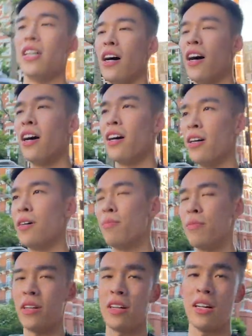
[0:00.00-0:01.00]

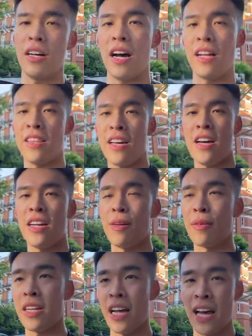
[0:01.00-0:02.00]
um, and then
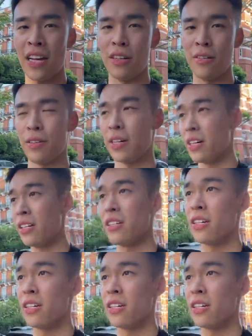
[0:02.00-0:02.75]
I'm gonna head over